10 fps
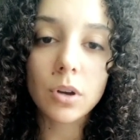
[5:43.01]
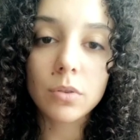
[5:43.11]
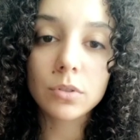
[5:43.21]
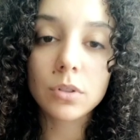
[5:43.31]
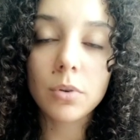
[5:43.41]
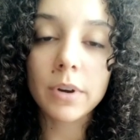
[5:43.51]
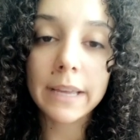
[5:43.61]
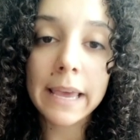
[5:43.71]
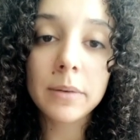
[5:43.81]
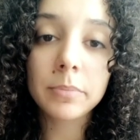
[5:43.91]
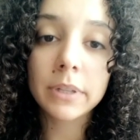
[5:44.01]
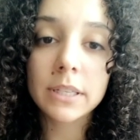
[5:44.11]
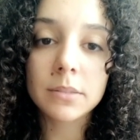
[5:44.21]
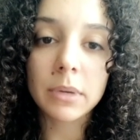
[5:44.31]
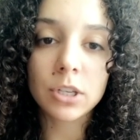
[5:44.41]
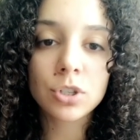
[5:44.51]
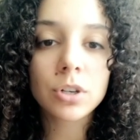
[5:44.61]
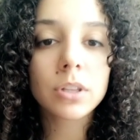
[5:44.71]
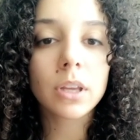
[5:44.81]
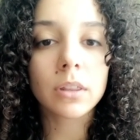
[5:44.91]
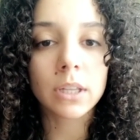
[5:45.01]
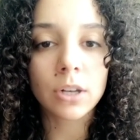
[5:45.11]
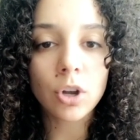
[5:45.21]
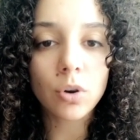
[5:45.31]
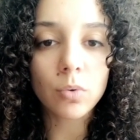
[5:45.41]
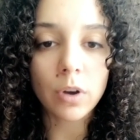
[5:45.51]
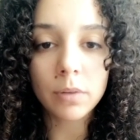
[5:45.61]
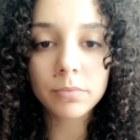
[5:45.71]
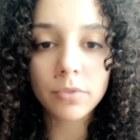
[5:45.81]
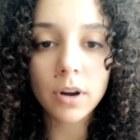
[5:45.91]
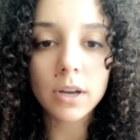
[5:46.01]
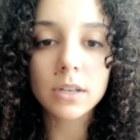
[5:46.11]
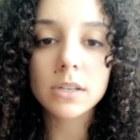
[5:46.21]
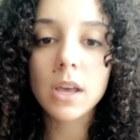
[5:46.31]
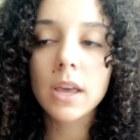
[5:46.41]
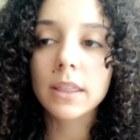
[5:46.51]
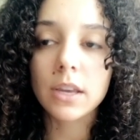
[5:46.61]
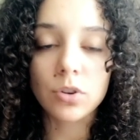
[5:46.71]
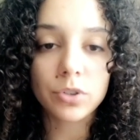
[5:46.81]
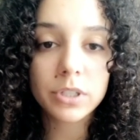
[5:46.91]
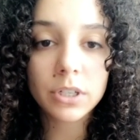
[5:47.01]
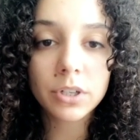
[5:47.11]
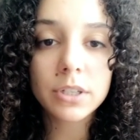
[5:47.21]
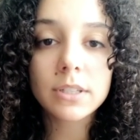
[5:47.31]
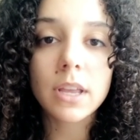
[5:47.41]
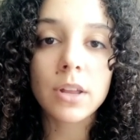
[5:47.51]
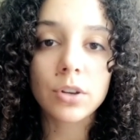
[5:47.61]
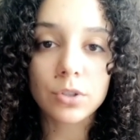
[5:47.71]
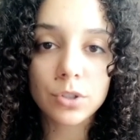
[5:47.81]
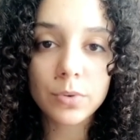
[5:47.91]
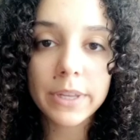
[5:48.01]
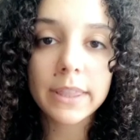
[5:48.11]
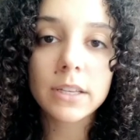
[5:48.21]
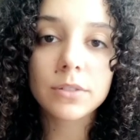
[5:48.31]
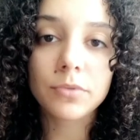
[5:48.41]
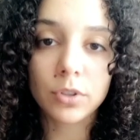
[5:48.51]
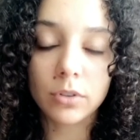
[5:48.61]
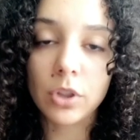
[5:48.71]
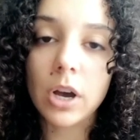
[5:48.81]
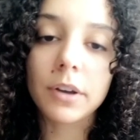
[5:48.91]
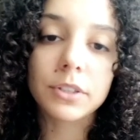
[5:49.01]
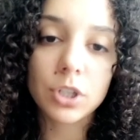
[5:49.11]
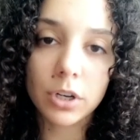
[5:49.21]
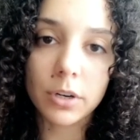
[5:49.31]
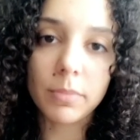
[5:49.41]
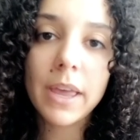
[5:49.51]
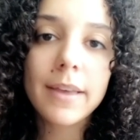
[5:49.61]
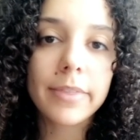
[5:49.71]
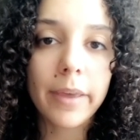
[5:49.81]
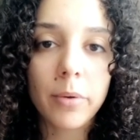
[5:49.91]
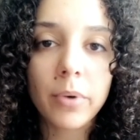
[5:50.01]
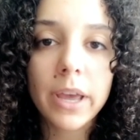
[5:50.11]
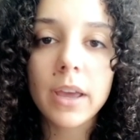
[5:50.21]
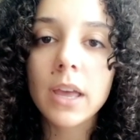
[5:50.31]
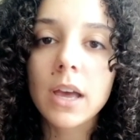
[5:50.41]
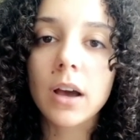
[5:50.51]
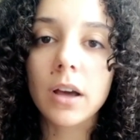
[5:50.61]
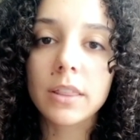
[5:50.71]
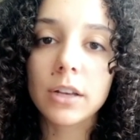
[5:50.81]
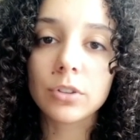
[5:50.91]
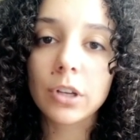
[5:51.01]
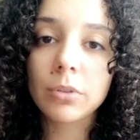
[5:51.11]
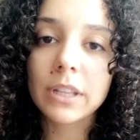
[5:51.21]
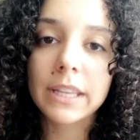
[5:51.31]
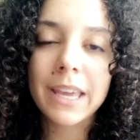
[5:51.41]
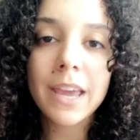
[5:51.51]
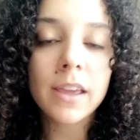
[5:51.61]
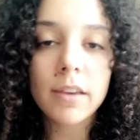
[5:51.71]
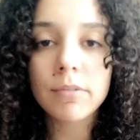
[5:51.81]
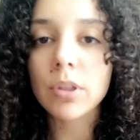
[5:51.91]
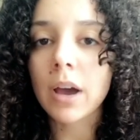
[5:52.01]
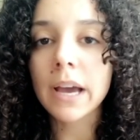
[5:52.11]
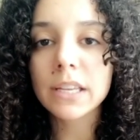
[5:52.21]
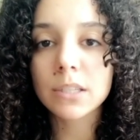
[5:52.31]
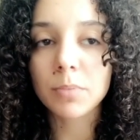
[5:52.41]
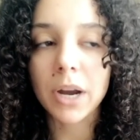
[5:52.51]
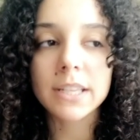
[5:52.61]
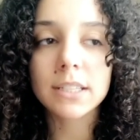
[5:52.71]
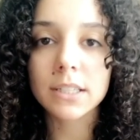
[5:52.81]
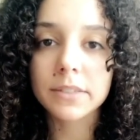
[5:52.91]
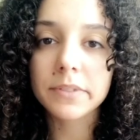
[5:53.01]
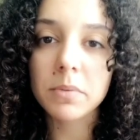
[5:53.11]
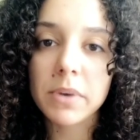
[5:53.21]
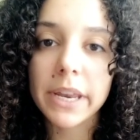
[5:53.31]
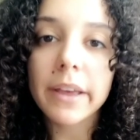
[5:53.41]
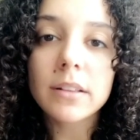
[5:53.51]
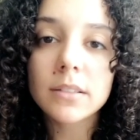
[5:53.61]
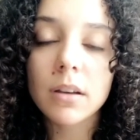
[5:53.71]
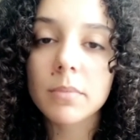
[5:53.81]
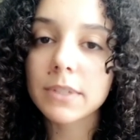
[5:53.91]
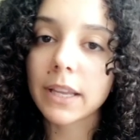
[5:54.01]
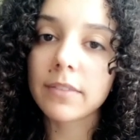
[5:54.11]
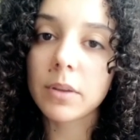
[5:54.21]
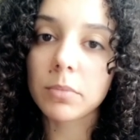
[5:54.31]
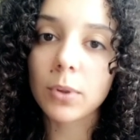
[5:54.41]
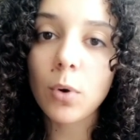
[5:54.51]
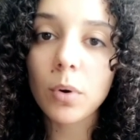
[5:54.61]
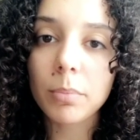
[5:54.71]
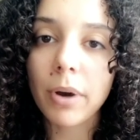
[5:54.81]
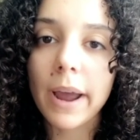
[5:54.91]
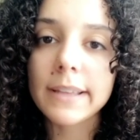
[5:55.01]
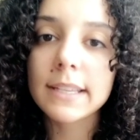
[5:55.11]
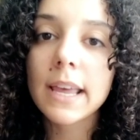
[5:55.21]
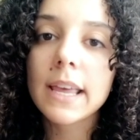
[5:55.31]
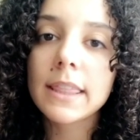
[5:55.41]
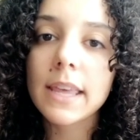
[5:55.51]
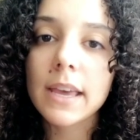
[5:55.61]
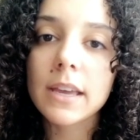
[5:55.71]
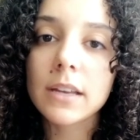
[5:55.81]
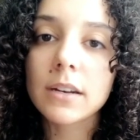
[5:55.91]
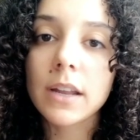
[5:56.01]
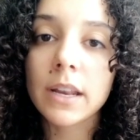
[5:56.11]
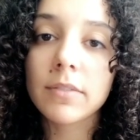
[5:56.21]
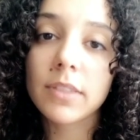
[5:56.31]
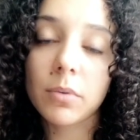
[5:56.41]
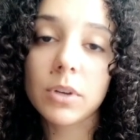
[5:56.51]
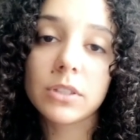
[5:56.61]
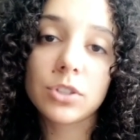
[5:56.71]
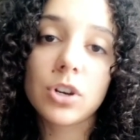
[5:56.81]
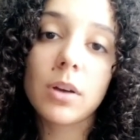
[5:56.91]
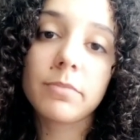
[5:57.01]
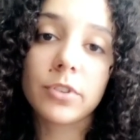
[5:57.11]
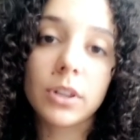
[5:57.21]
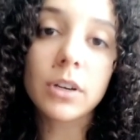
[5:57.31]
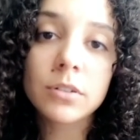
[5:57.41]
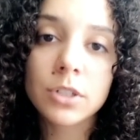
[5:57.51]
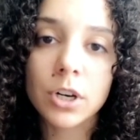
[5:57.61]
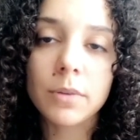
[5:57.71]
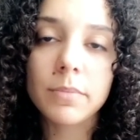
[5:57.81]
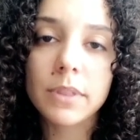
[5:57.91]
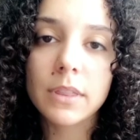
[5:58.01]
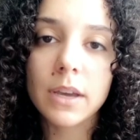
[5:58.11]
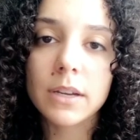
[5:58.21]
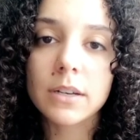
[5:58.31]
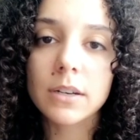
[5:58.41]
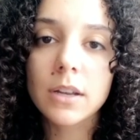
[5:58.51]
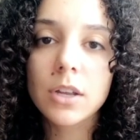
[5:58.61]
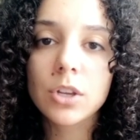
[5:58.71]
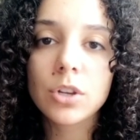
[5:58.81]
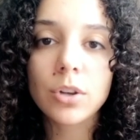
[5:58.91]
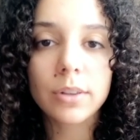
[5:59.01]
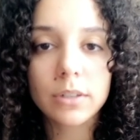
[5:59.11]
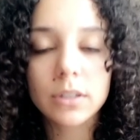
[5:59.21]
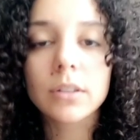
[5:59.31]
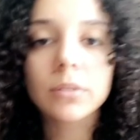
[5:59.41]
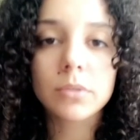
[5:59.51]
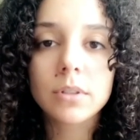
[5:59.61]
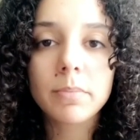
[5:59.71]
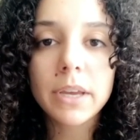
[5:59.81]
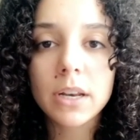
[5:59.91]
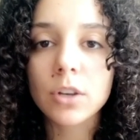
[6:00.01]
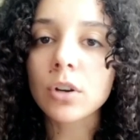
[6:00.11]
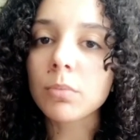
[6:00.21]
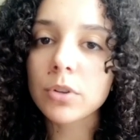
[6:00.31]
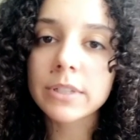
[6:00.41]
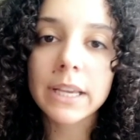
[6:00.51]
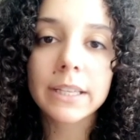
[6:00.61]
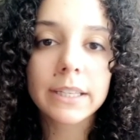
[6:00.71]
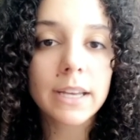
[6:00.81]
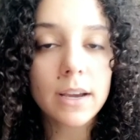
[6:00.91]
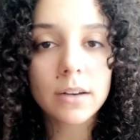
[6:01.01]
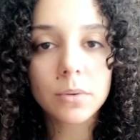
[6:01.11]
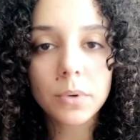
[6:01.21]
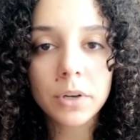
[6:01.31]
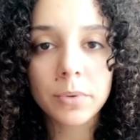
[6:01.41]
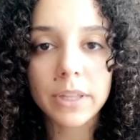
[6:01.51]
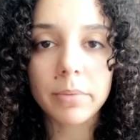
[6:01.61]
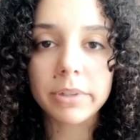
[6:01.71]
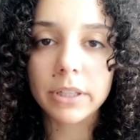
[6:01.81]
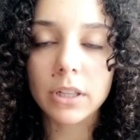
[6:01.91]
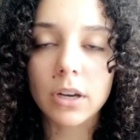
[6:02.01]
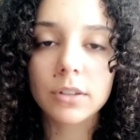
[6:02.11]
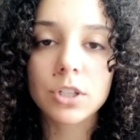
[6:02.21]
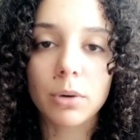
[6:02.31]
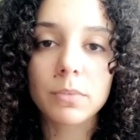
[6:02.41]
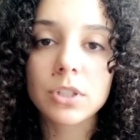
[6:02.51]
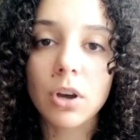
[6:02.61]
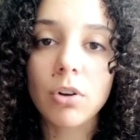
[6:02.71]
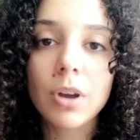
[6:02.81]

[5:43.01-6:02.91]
so again, please make sure that they know upfront that you're serious and you're doing this for the long term. That way they'll know that they can't give you the highest price, because if somebody else comes and give them a lower price, then, and if they want the job for long term, then they're going to lose the bid, and you're most likely not going to work with them in the long term. So